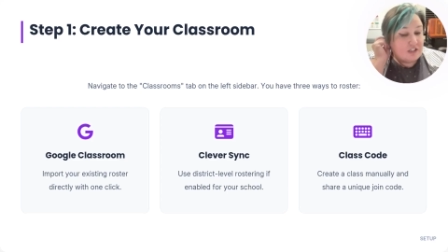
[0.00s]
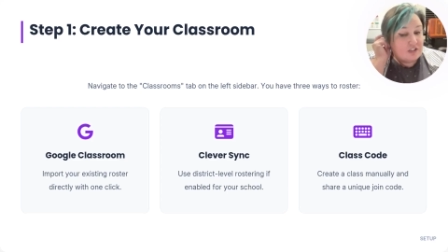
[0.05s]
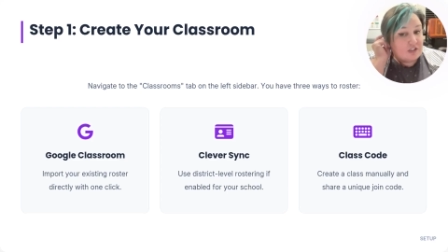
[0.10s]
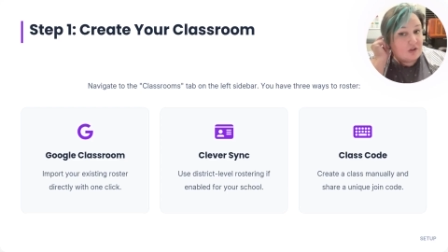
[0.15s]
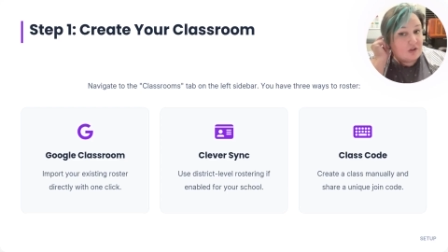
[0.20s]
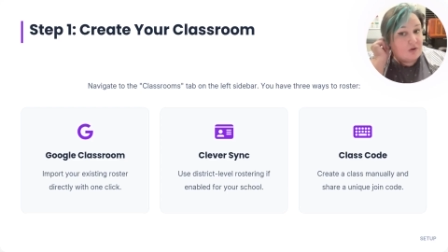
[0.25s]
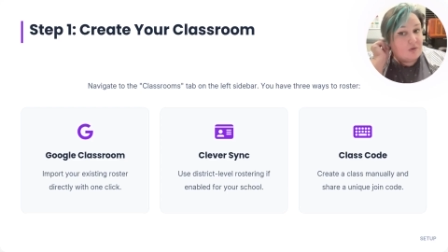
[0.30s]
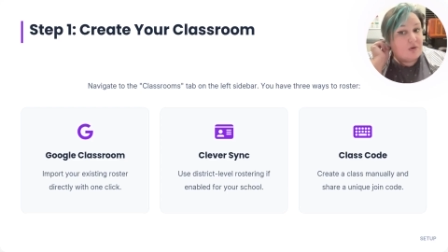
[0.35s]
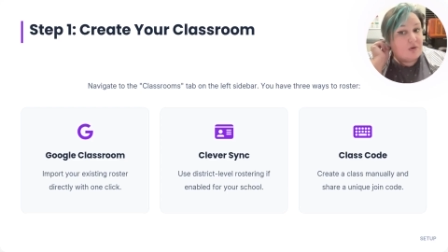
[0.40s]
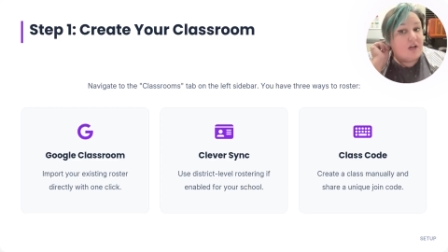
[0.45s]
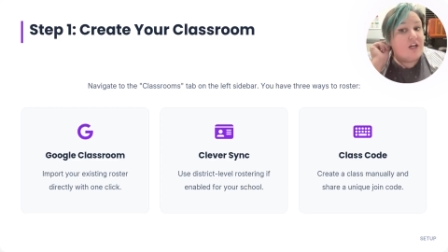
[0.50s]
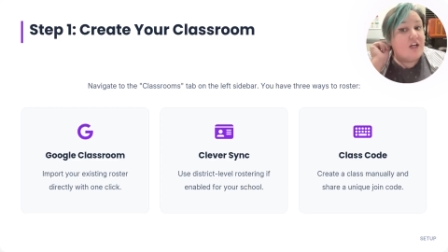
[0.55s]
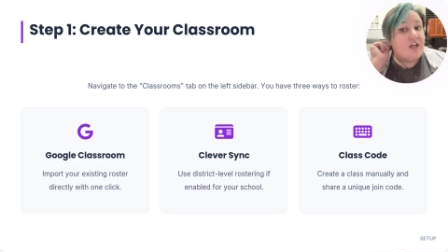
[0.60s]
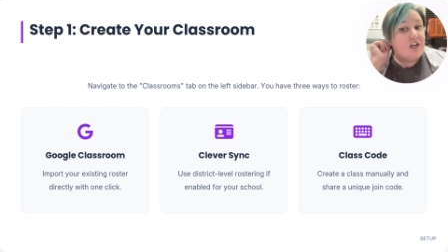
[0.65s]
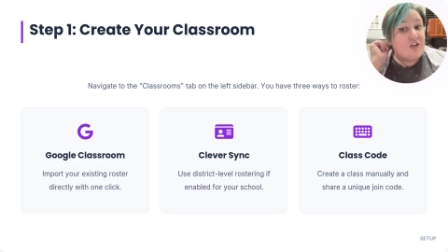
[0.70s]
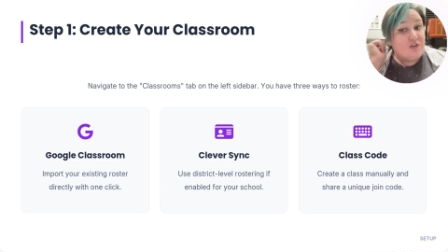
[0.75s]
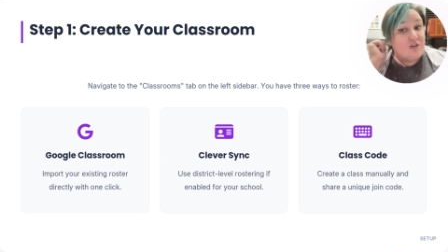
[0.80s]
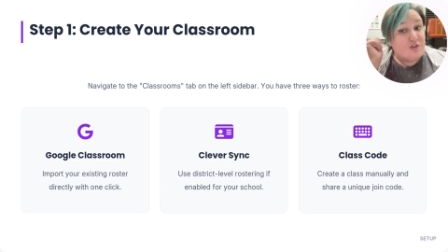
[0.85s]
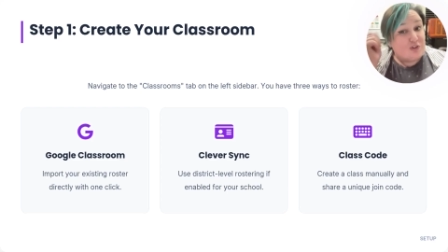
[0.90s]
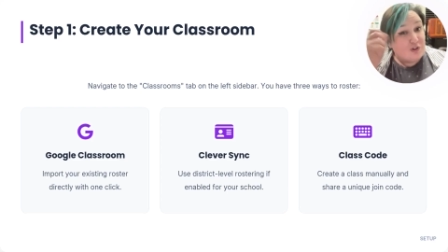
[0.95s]
So
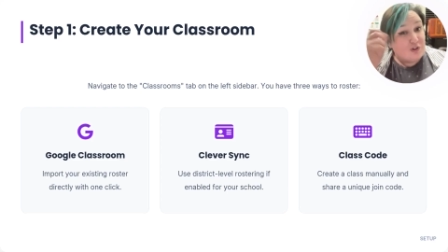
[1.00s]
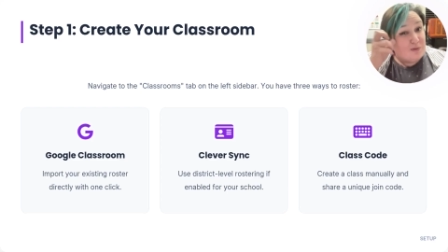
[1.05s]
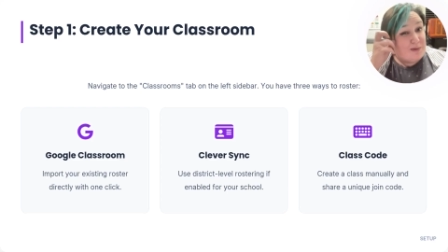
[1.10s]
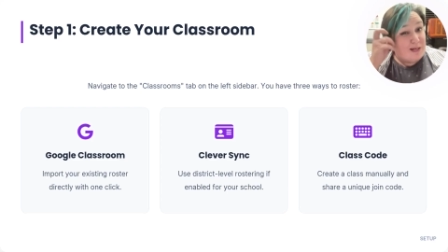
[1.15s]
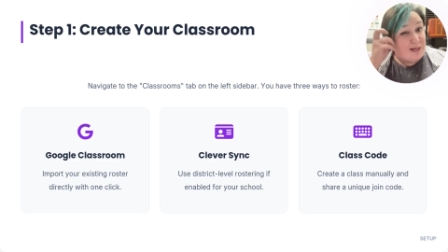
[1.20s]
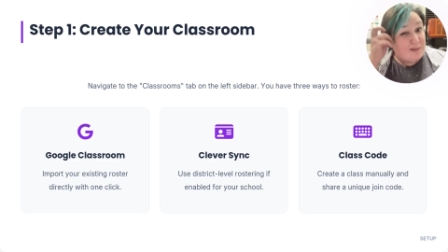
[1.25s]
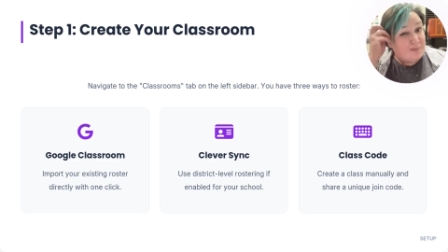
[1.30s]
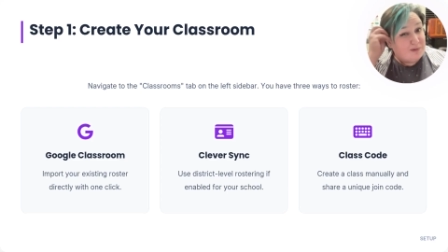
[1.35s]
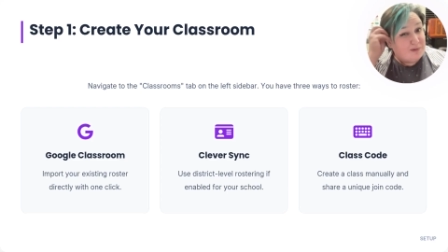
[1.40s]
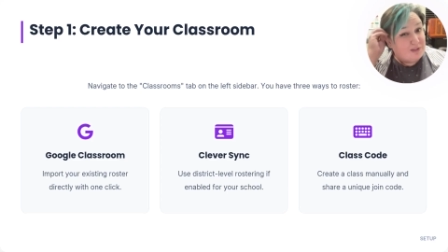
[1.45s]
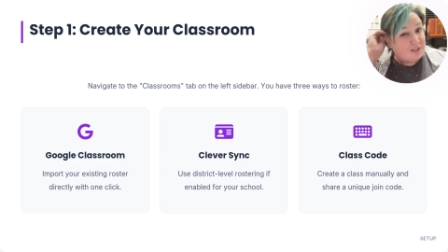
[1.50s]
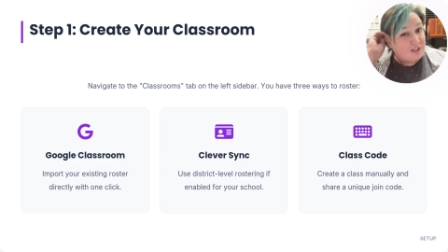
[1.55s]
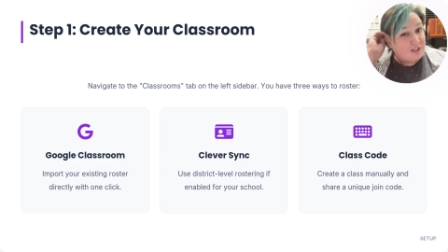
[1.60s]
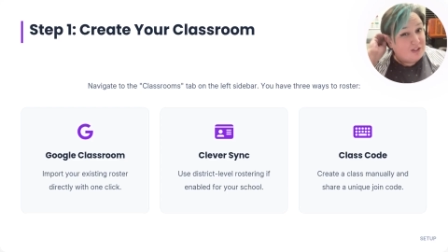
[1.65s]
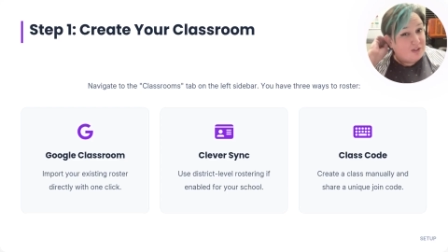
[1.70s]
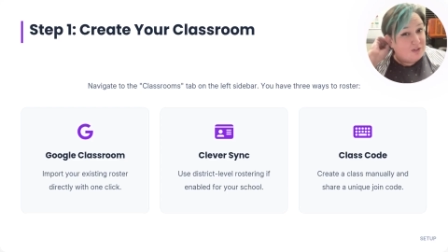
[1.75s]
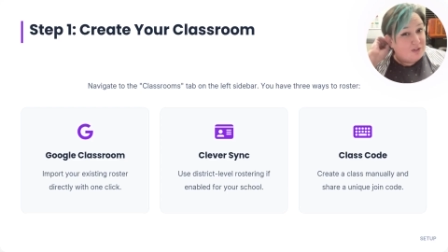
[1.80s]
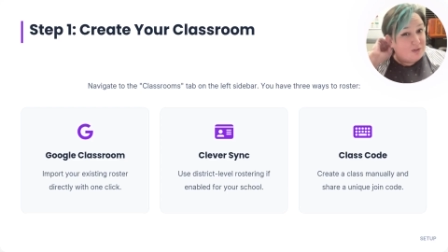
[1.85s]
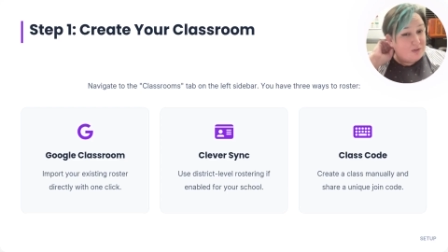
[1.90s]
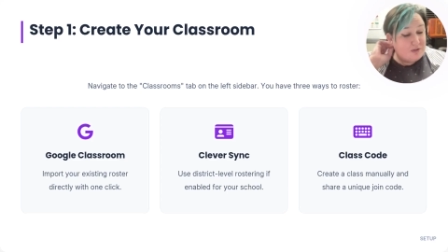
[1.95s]
you should be able
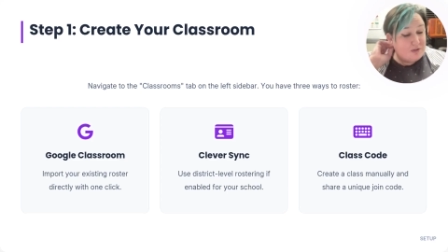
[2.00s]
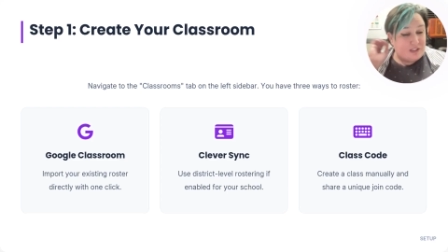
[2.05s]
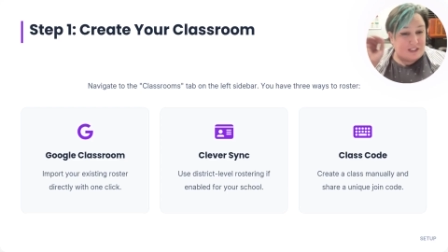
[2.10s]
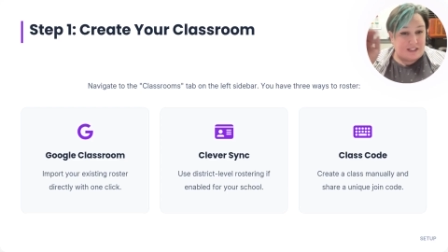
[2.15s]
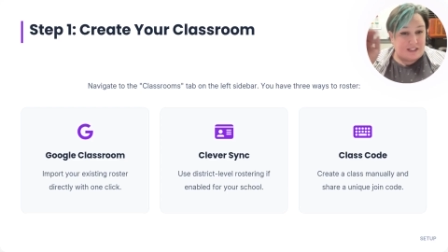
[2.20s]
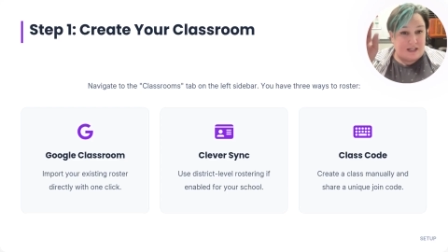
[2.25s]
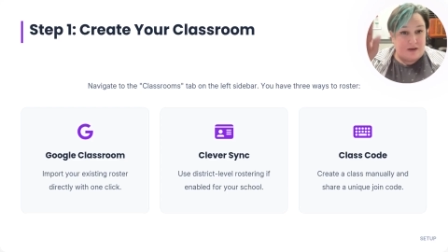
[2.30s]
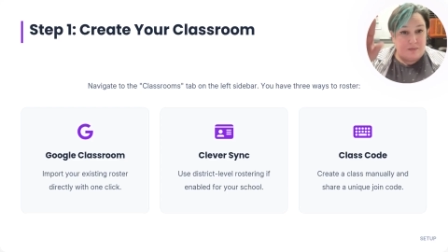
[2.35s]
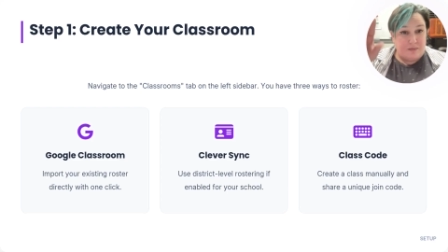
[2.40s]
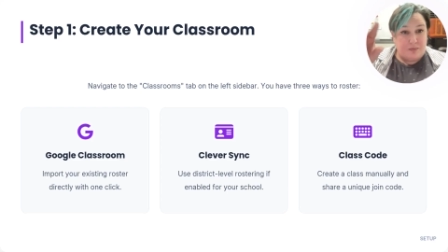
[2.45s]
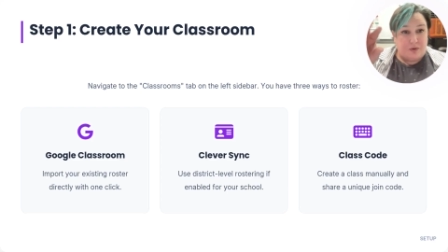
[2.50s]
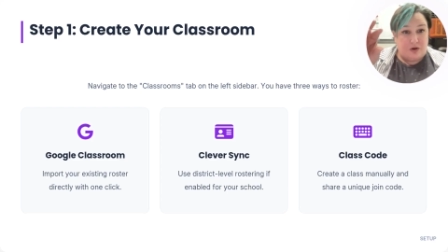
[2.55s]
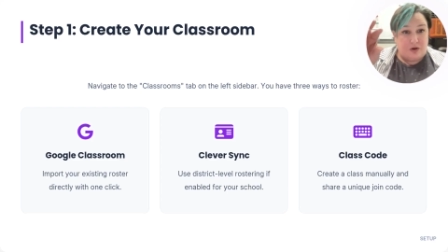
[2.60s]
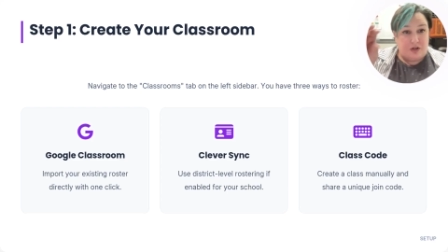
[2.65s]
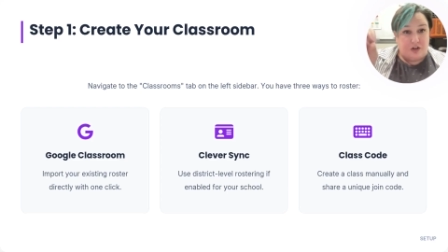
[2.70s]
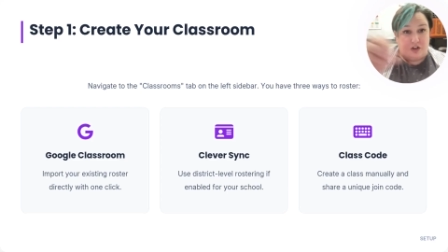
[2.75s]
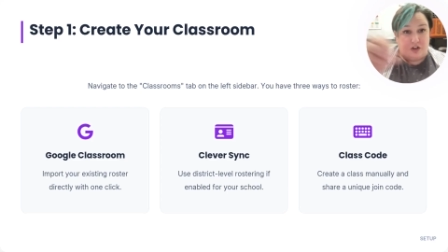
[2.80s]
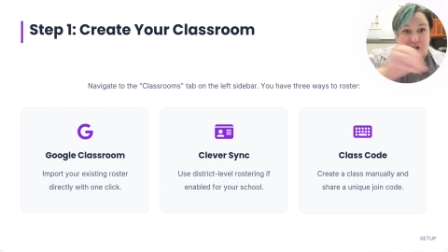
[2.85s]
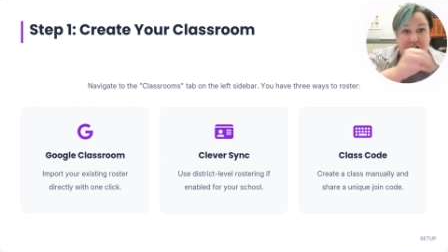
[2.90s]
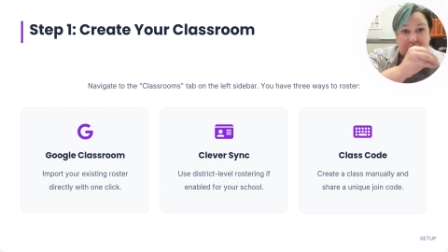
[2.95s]
to just import
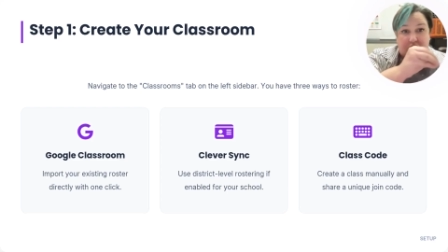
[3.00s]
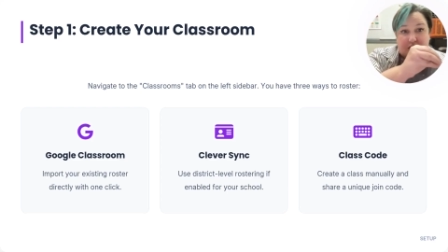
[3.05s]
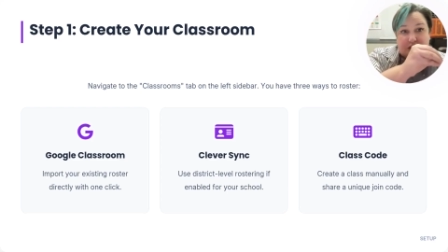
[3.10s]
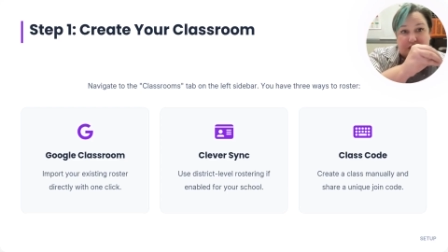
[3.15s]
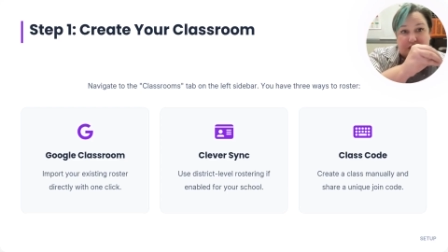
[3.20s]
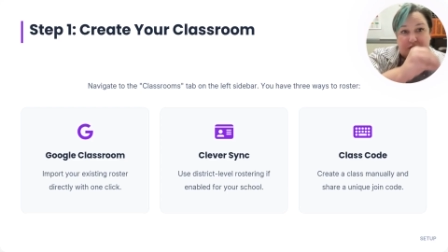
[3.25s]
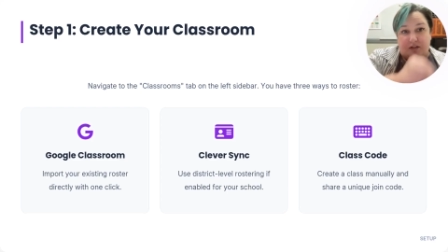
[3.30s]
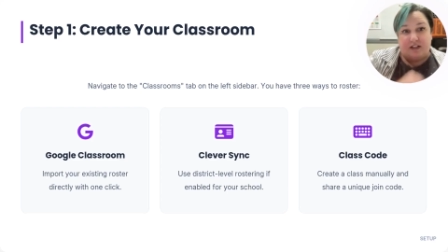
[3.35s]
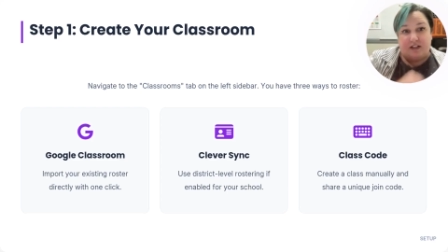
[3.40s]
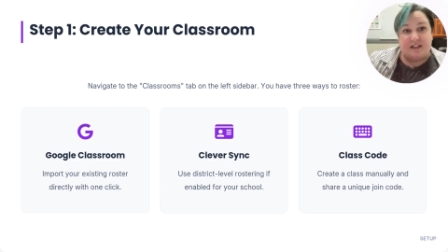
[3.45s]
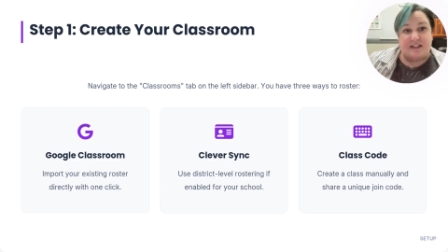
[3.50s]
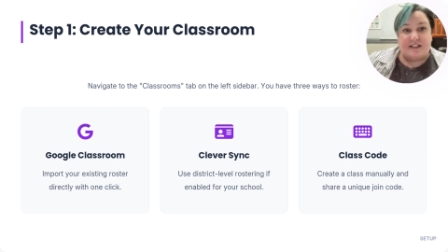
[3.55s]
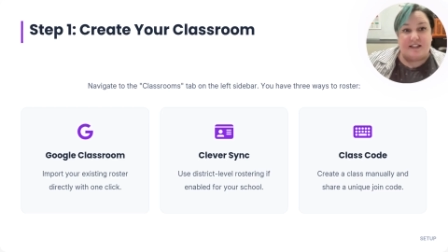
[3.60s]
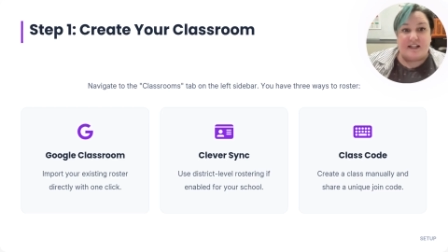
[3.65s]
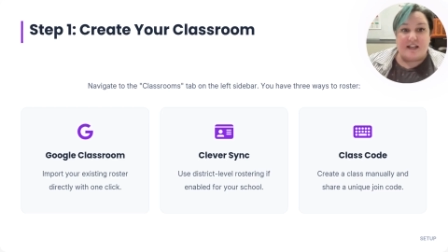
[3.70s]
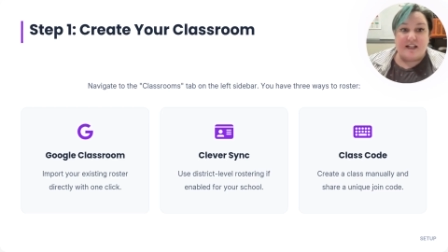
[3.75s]
your current students